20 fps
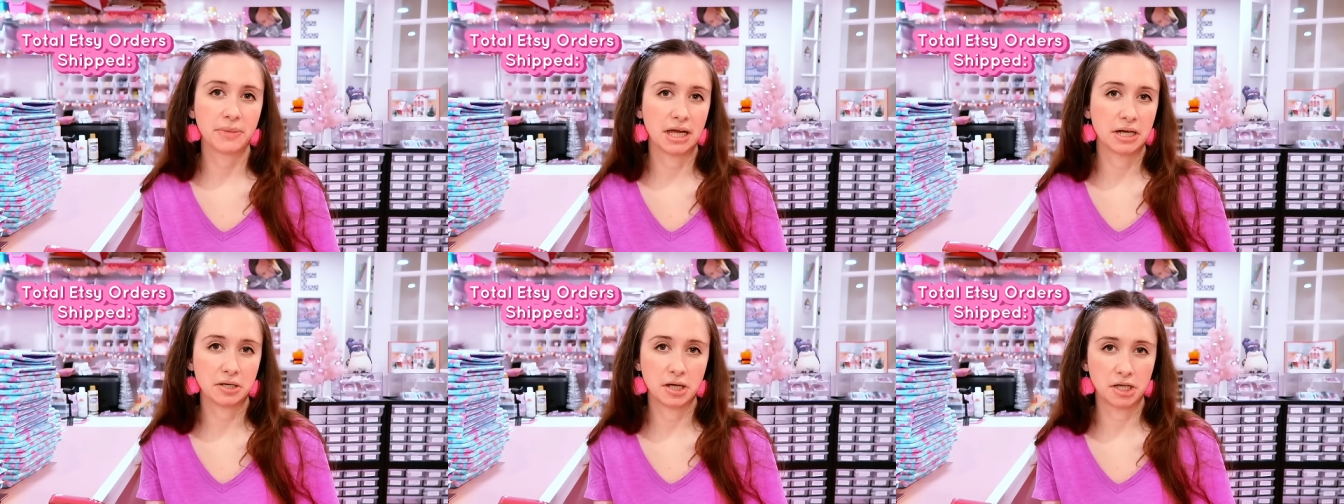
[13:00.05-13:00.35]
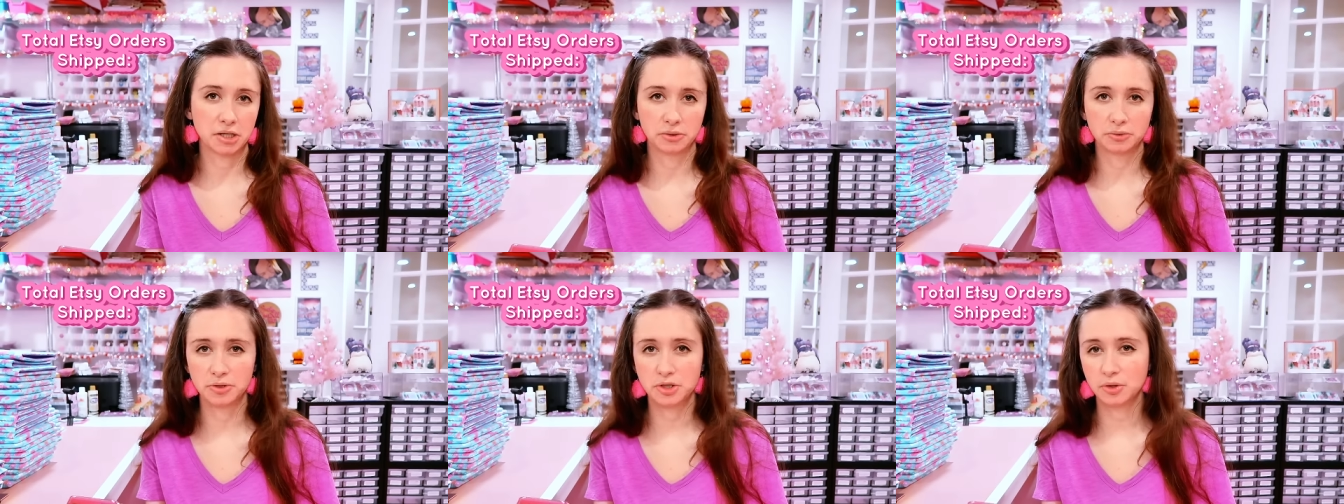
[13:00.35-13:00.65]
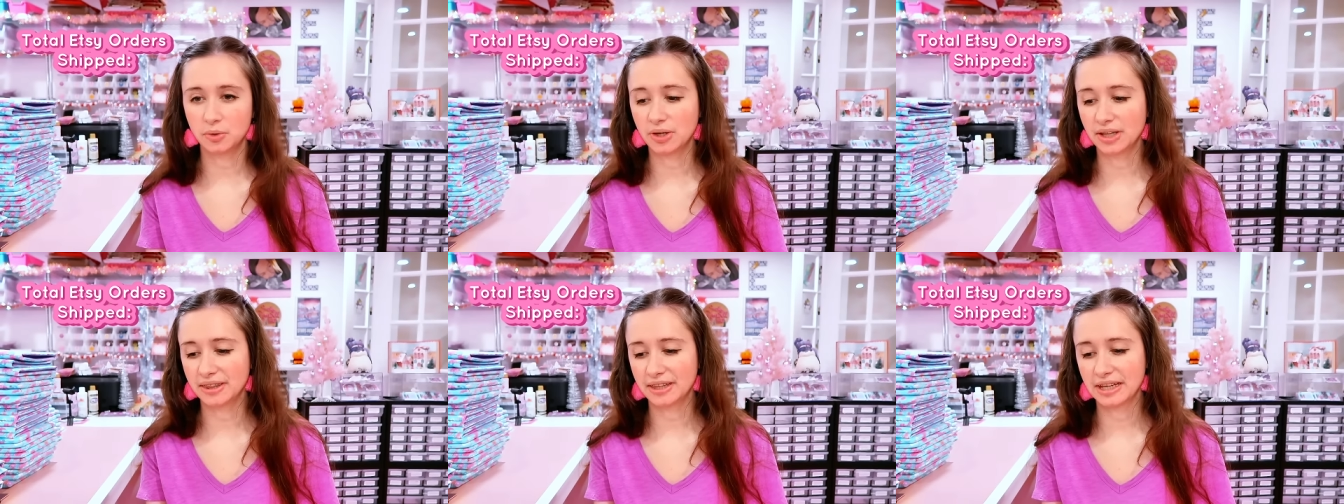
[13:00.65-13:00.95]
I, I
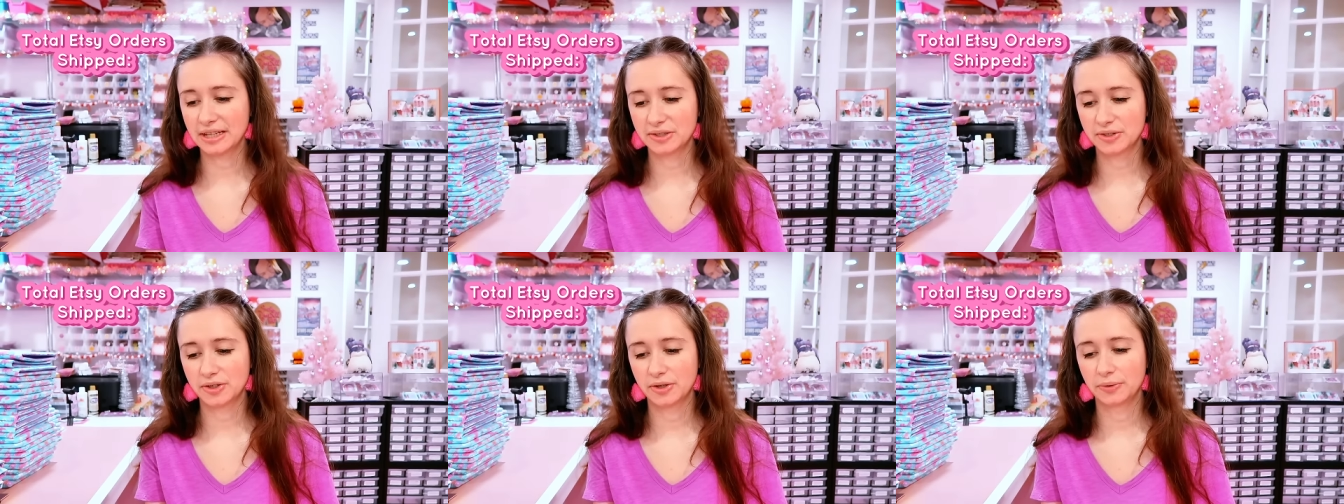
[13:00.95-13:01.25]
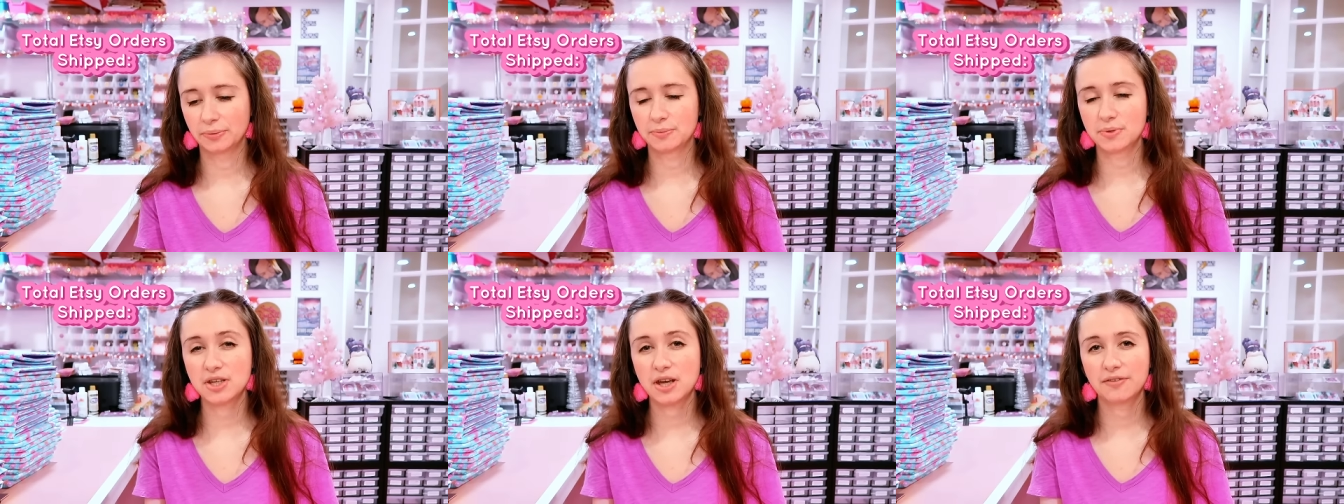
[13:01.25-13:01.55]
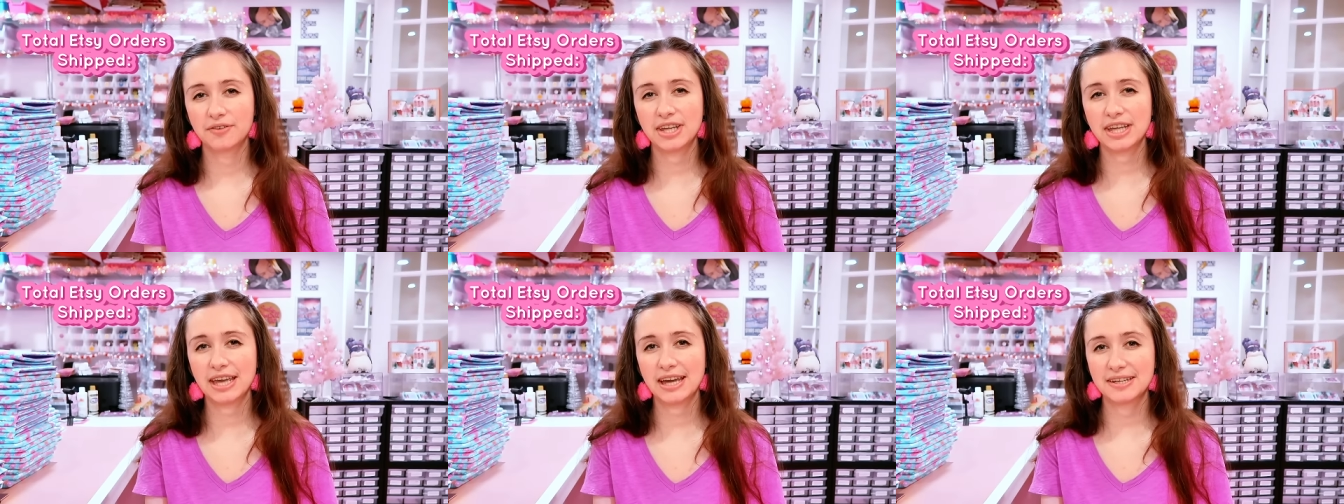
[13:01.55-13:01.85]
don't do anything. So
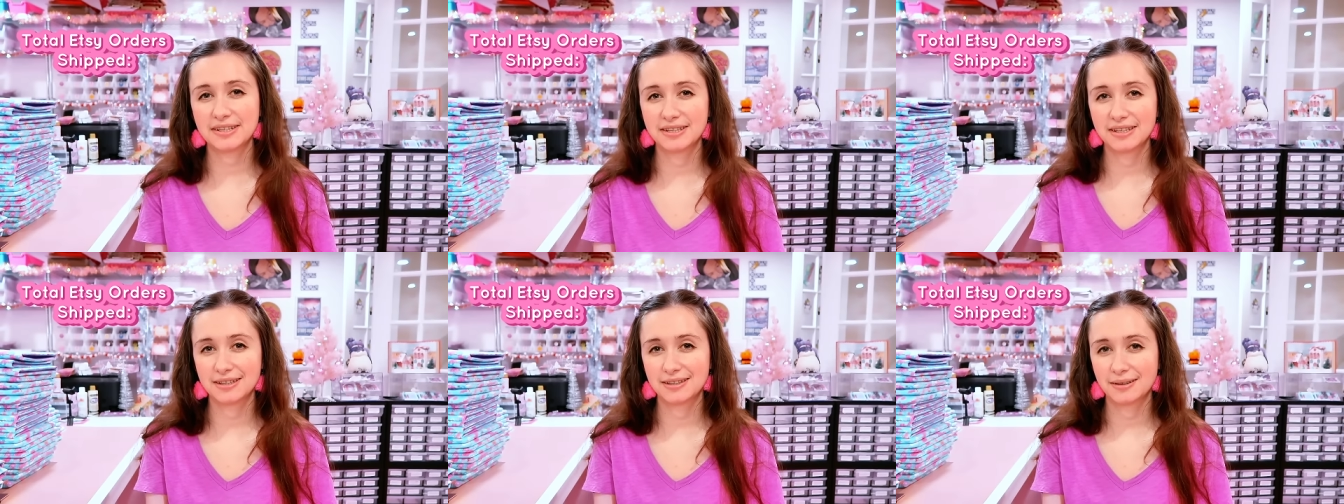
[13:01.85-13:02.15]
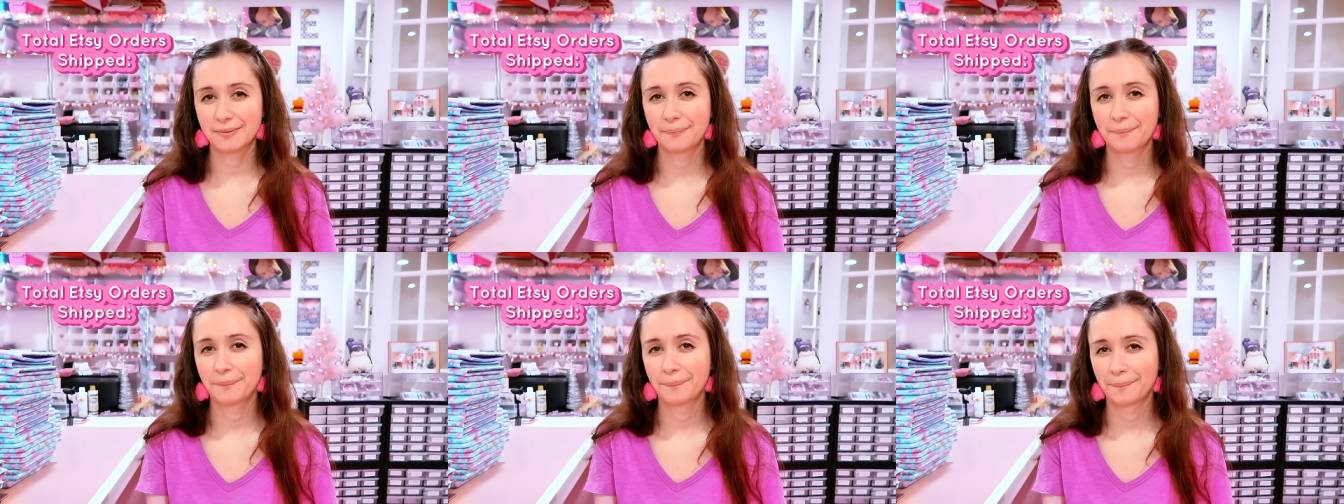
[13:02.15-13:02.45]
do you have any guesses?